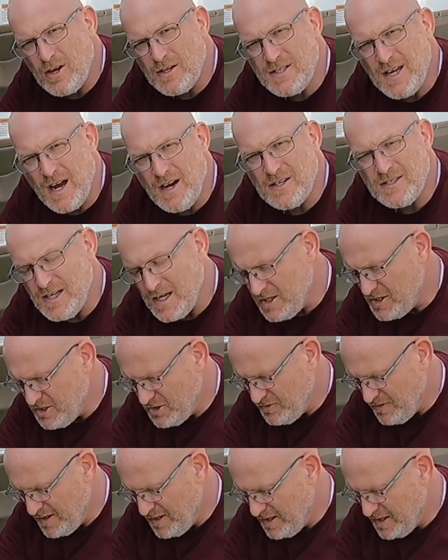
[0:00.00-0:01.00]
our tire
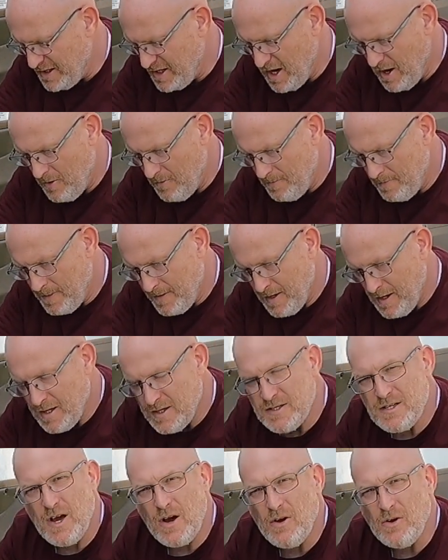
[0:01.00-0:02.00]
sensors ready to go.
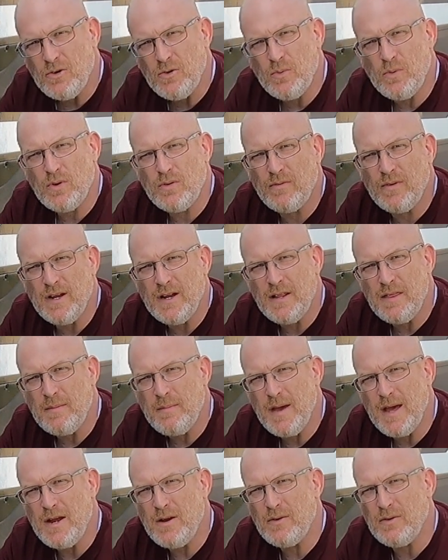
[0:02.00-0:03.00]
So you will read in the
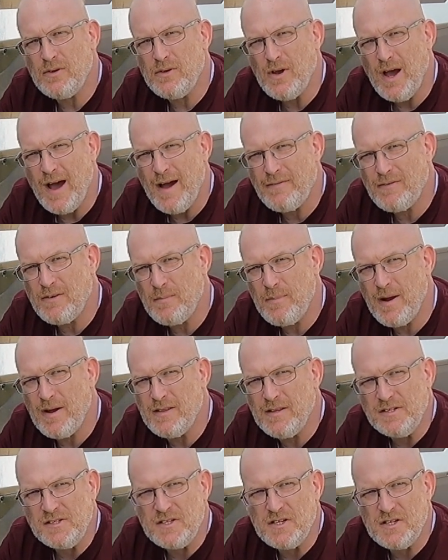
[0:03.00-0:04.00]
manual, you have to pair
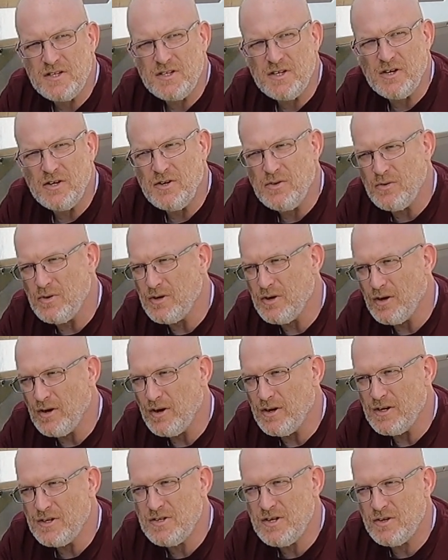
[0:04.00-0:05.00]
these in a certain order.
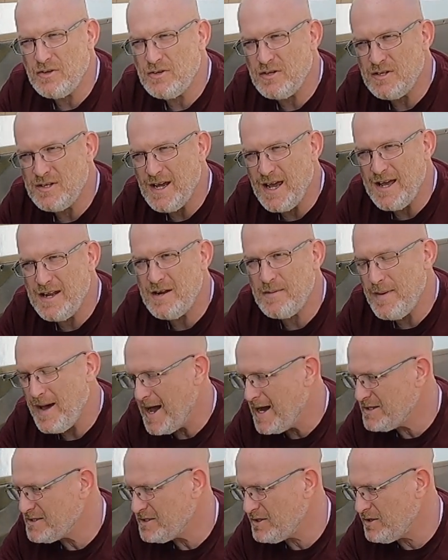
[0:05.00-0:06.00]
On a tandem
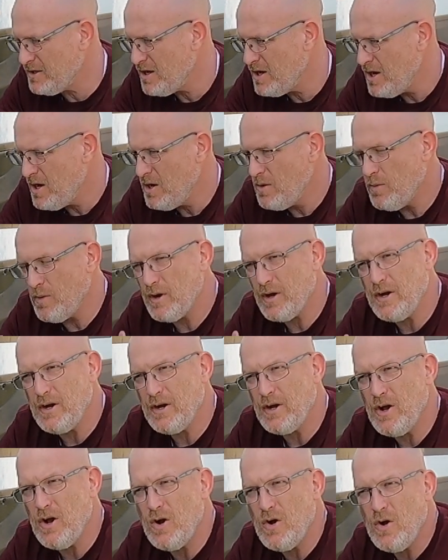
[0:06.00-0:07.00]
axle, we're going to
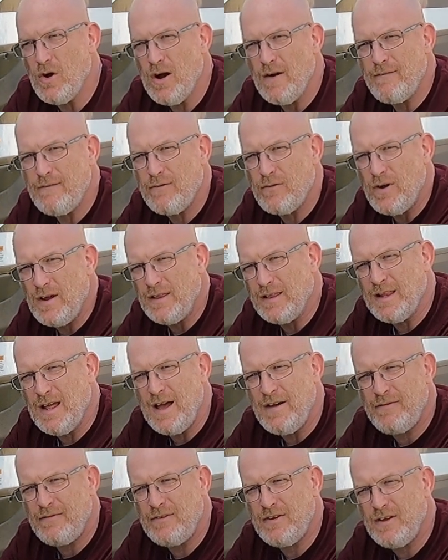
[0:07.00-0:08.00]
go front
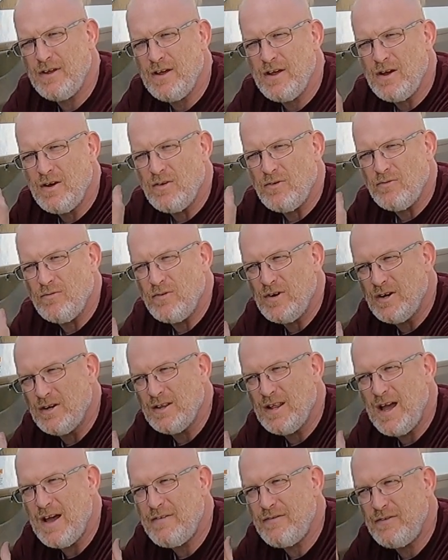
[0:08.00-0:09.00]
left,
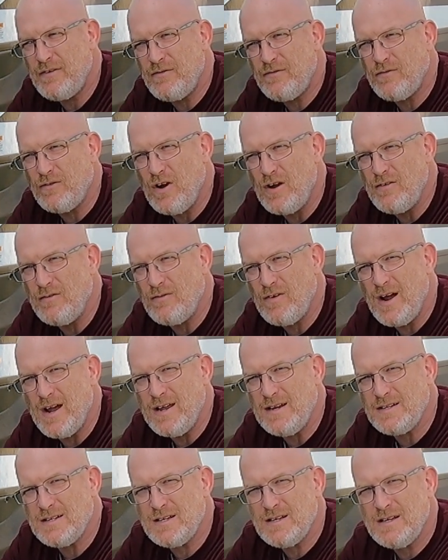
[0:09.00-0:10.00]
front
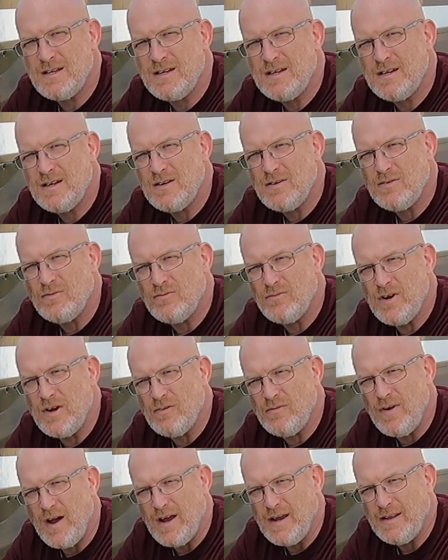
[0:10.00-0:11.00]
right, rear
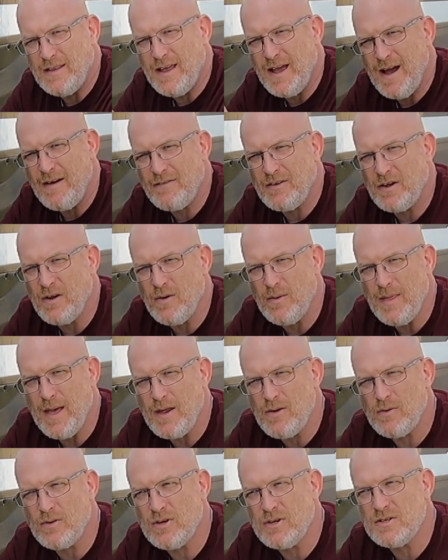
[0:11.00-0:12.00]
right. They have to go in
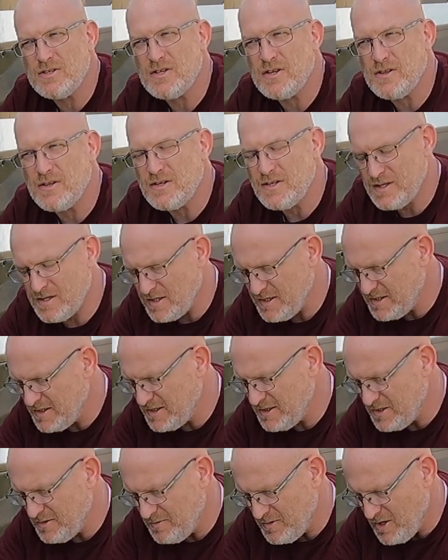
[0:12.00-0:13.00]
that order so that the
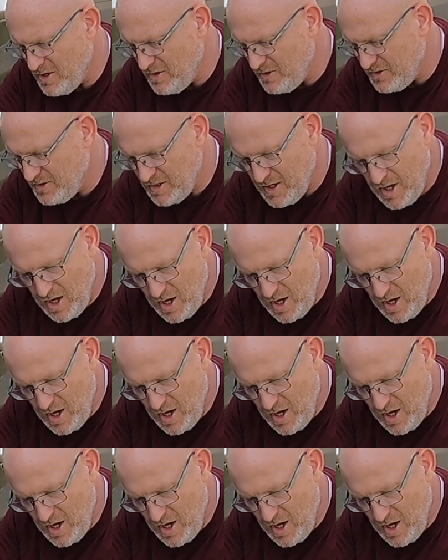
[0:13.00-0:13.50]
system knows